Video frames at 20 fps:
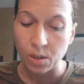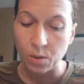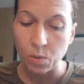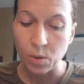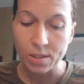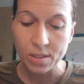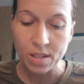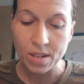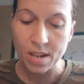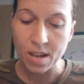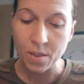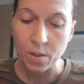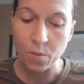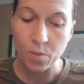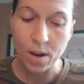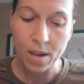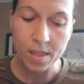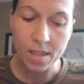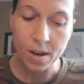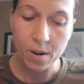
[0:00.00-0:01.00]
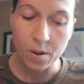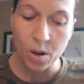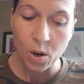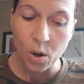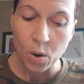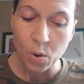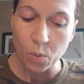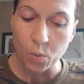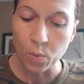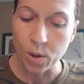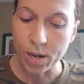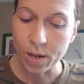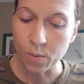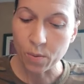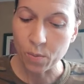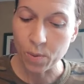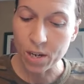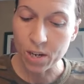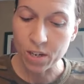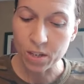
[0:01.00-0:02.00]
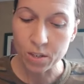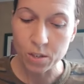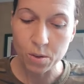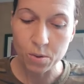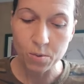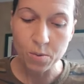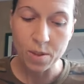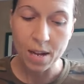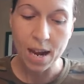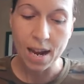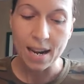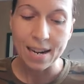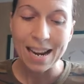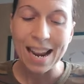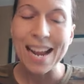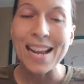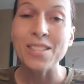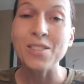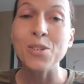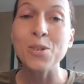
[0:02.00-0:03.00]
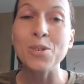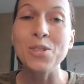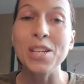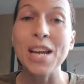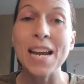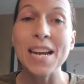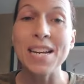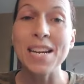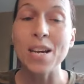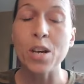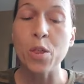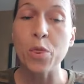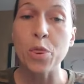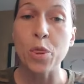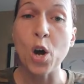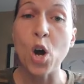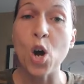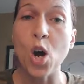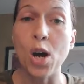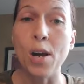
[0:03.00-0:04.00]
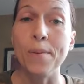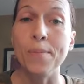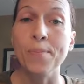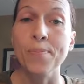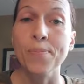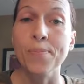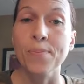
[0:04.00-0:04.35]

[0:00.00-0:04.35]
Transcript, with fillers: What's another way that we we could do that entertaining a thought